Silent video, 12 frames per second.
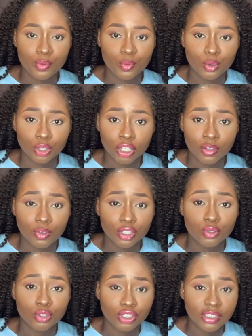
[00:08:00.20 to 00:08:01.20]
none of us
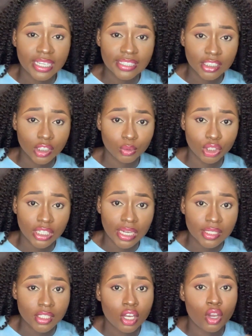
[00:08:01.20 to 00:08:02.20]
could use
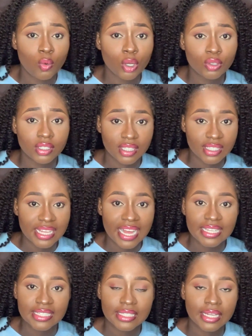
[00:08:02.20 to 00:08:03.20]
extinguishers. What was the
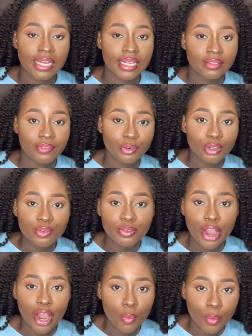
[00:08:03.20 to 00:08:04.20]
task? Looking
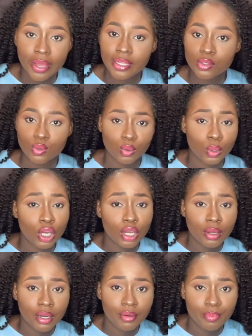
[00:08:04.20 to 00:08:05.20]
for a way to
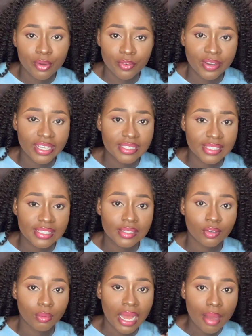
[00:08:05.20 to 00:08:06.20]
prevent this
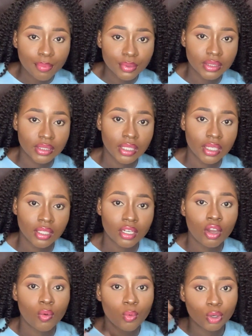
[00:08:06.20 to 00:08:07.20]
from happening again.
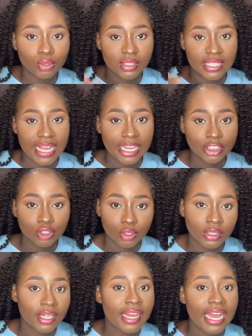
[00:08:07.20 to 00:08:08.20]
What was the
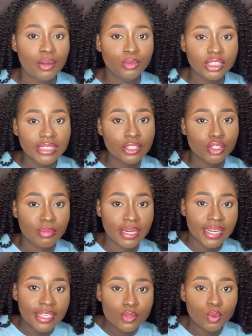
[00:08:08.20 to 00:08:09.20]
action? I reached out to my
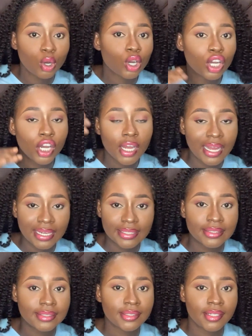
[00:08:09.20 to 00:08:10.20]
network and